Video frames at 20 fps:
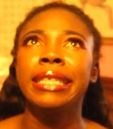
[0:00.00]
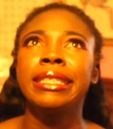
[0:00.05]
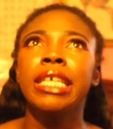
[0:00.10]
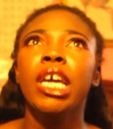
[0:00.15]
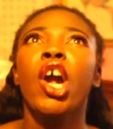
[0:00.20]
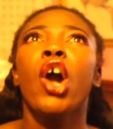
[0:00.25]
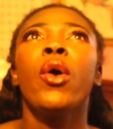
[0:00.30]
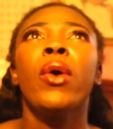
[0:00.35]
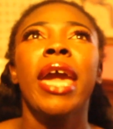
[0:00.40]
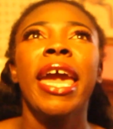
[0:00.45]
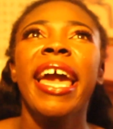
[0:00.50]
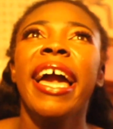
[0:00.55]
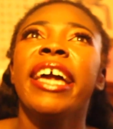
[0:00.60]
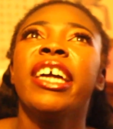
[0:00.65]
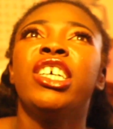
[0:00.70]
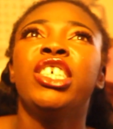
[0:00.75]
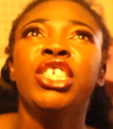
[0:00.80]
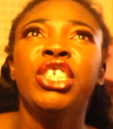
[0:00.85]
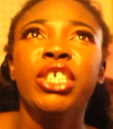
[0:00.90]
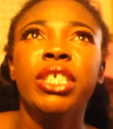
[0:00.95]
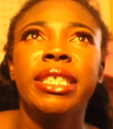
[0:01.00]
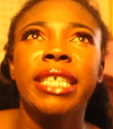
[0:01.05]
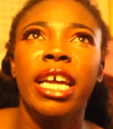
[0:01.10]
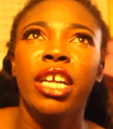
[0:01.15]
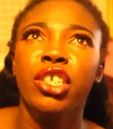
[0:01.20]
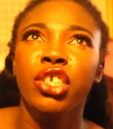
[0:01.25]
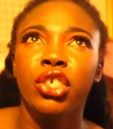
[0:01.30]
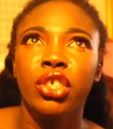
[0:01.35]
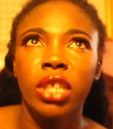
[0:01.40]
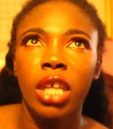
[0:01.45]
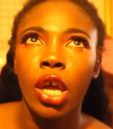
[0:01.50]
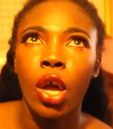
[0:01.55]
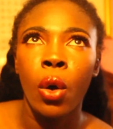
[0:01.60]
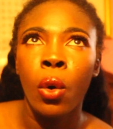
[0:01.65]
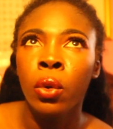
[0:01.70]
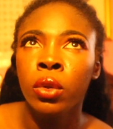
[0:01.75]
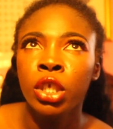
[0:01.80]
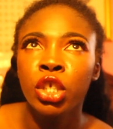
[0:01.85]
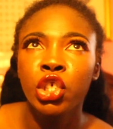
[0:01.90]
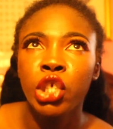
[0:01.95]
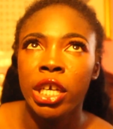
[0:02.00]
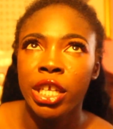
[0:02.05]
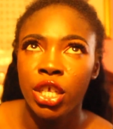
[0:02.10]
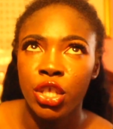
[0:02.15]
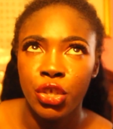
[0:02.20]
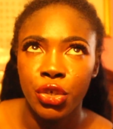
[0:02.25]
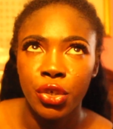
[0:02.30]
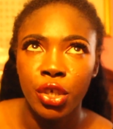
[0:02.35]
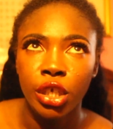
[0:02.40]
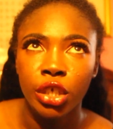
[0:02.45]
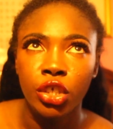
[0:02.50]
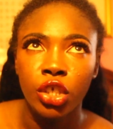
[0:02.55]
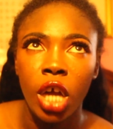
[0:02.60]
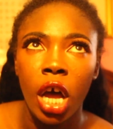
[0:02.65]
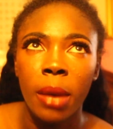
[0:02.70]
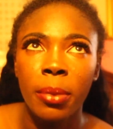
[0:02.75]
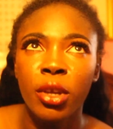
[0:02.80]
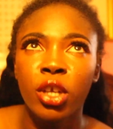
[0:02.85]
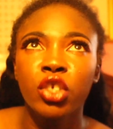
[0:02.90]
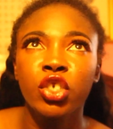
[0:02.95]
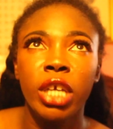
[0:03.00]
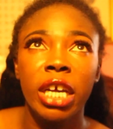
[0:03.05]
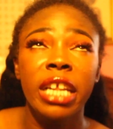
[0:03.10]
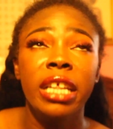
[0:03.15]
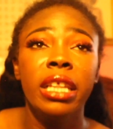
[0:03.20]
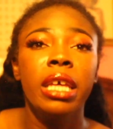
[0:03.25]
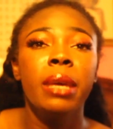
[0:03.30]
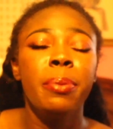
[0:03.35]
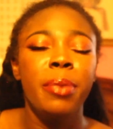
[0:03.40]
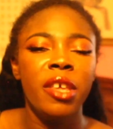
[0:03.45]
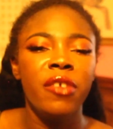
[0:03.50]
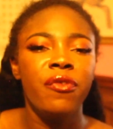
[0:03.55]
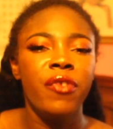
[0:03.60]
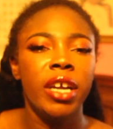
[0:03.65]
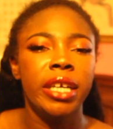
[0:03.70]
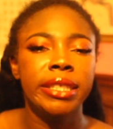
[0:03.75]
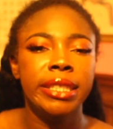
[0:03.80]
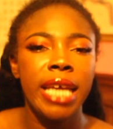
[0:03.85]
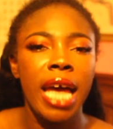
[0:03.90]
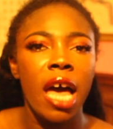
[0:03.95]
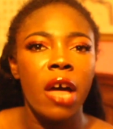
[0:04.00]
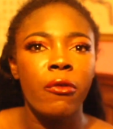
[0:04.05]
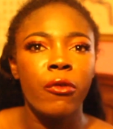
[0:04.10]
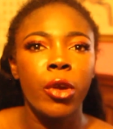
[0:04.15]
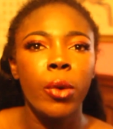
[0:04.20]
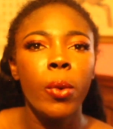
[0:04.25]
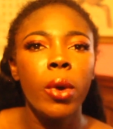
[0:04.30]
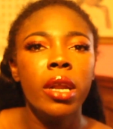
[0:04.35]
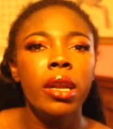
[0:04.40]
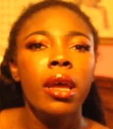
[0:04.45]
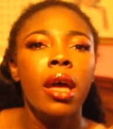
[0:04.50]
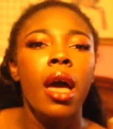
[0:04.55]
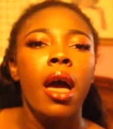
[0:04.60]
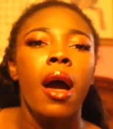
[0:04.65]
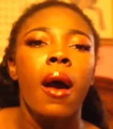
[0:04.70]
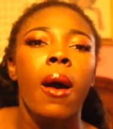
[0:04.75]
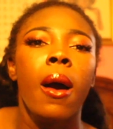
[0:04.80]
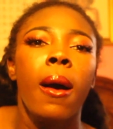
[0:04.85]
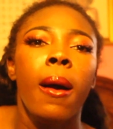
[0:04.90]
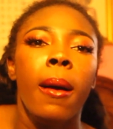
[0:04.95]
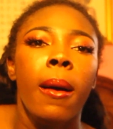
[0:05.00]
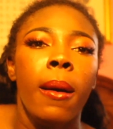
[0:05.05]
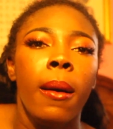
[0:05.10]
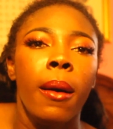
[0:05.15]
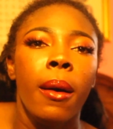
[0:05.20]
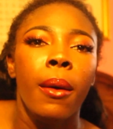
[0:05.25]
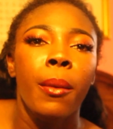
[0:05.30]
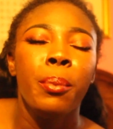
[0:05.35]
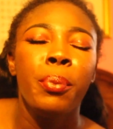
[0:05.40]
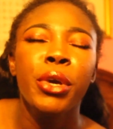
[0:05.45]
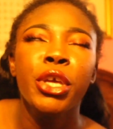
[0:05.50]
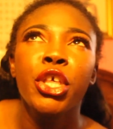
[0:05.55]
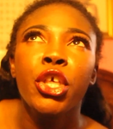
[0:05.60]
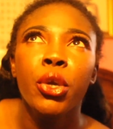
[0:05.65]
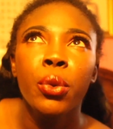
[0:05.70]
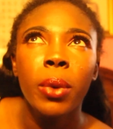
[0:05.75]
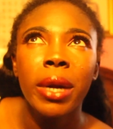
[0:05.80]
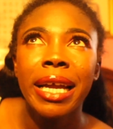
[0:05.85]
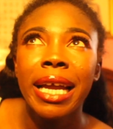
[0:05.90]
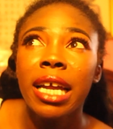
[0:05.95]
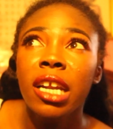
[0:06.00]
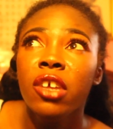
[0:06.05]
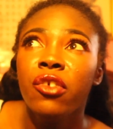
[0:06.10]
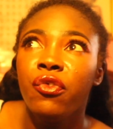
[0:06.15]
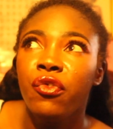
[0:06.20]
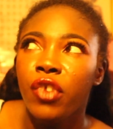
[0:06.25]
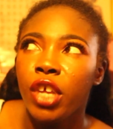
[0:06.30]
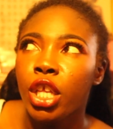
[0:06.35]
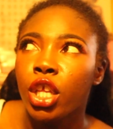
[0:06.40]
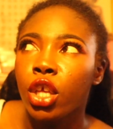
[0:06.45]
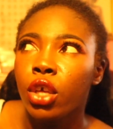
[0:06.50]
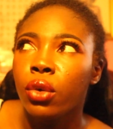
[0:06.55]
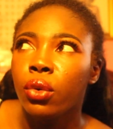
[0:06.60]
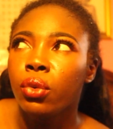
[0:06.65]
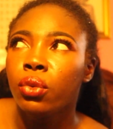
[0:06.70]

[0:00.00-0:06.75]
It's like, okay, I understand you're like only trying to do your job and you're trying to like be fair to everyone, but you work at a venue.